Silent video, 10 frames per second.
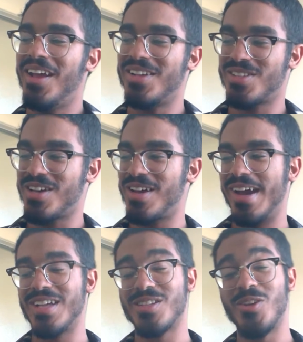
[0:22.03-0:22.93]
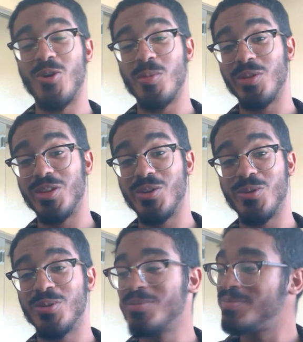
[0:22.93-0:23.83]
as I as I normally
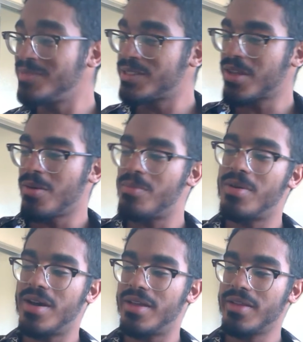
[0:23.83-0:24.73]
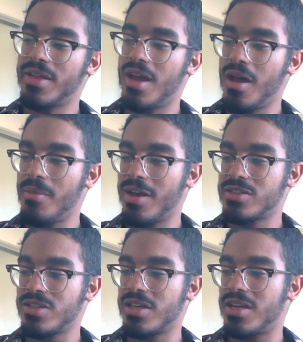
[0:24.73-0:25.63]
do. But I'm
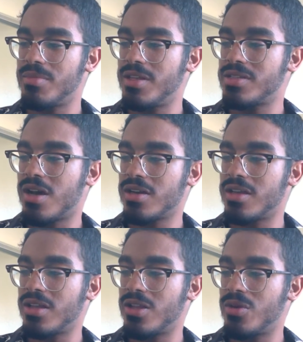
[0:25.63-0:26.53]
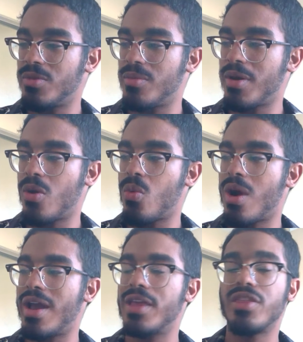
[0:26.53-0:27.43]
actually going to be talking a little bit about
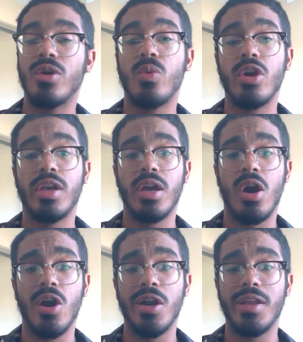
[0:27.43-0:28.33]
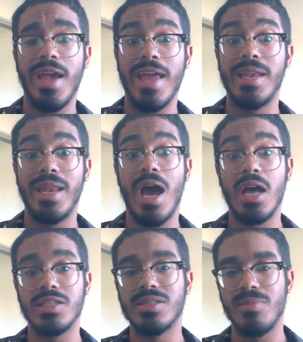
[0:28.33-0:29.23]
why I think working hard and
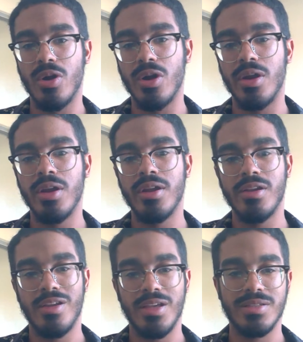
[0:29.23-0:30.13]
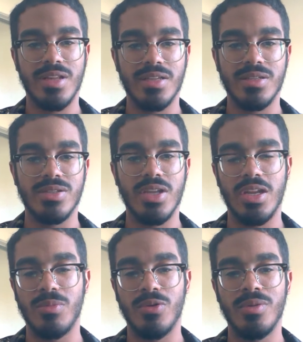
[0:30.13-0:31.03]
not smart is not
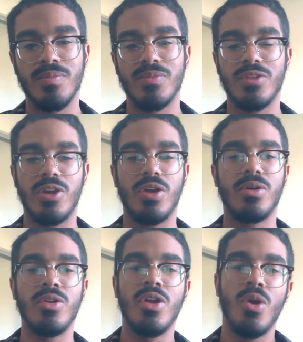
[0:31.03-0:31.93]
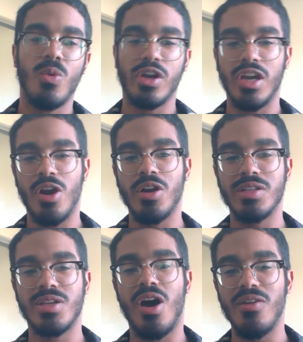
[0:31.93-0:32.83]
sustainable. You know, working hard
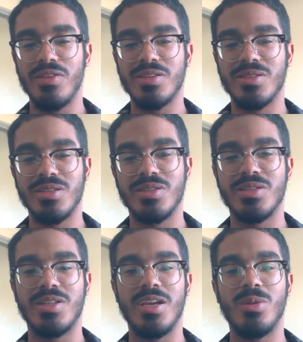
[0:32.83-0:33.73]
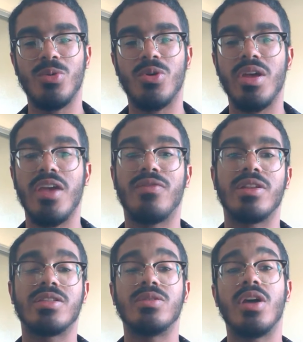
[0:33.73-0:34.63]
is obviously sustainable if
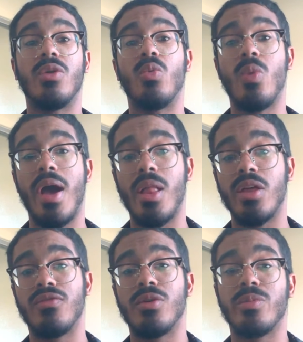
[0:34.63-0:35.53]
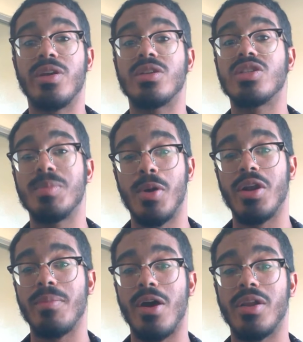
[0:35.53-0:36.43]
it's done well, if you're being
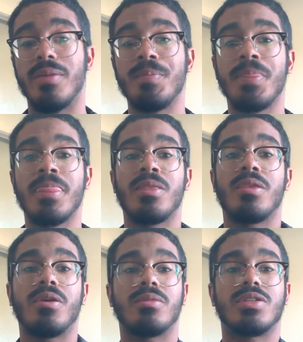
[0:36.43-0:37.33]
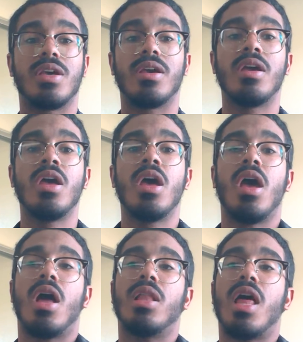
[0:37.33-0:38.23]
smart about it. You know what I'm saying?
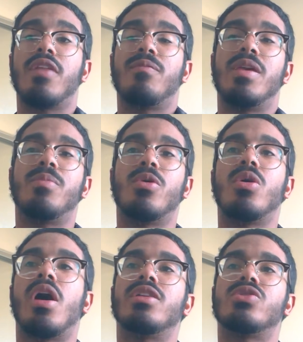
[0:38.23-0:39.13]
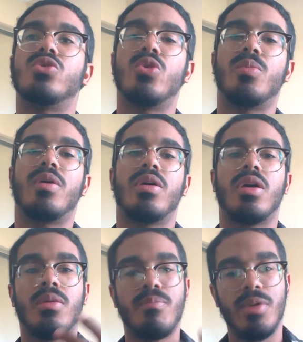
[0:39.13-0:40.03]
A lot of people assume
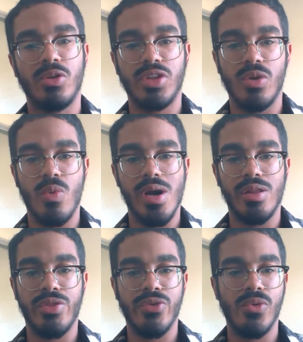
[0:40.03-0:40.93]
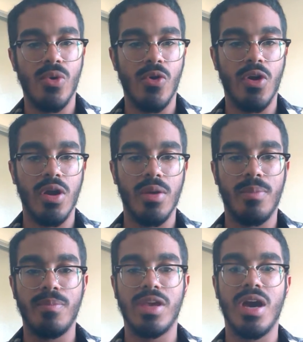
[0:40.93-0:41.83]
building wealth
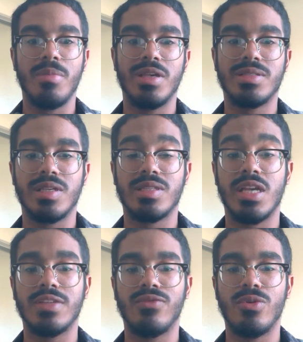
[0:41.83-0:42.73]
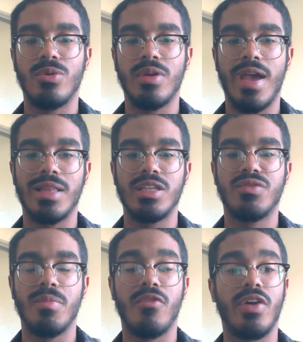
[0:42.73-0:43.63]
or becoming successful, at least
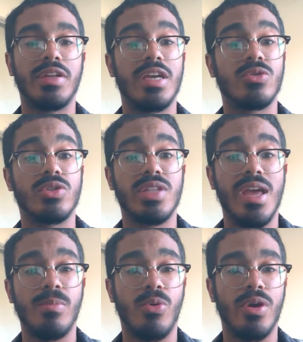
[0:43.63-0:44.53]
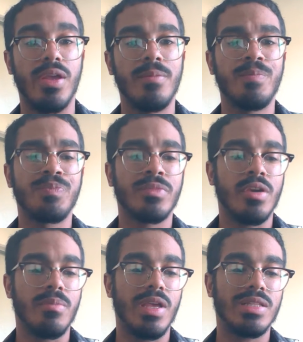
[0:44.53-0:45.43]
from a financial standpoint,
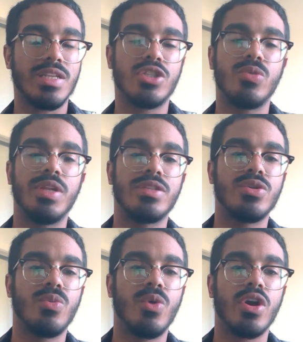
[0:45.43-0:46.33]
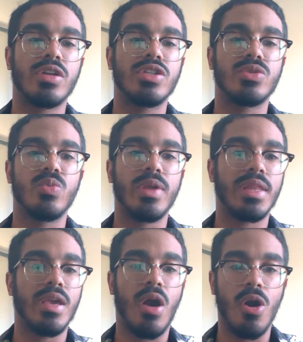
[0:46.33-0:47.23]
means that you need to work just
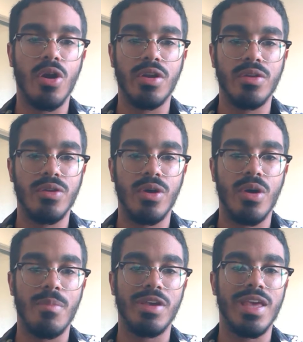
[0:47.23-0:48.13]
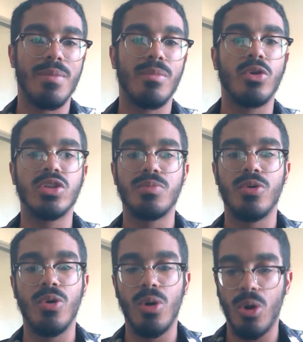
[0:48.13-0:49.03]
really hard. You know, I'm gonna get
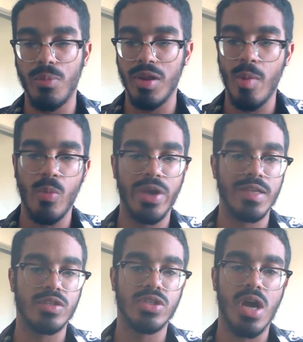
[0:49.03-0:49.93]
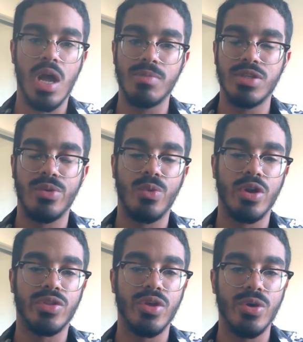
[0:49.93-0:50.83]
multiple minimum wage jobs and
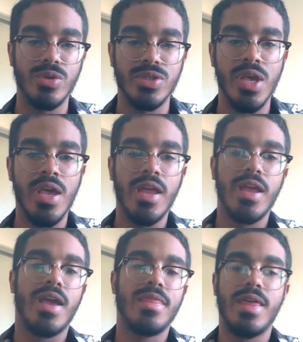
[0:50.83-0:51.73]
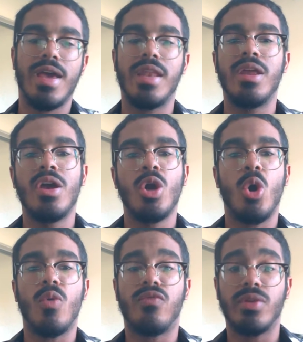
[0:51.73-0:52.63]
work those, and then
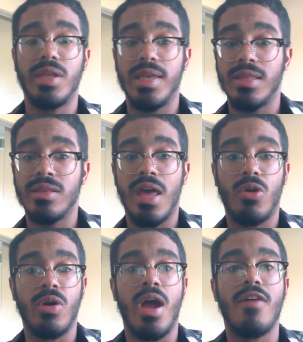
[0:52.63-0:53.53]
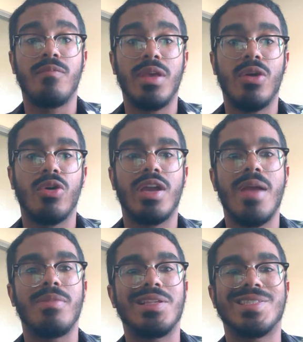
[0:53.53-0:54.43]
hopefully that'll have me or
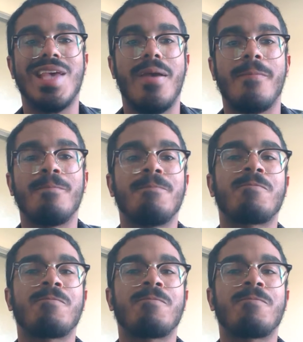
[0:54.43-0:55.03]
get me set.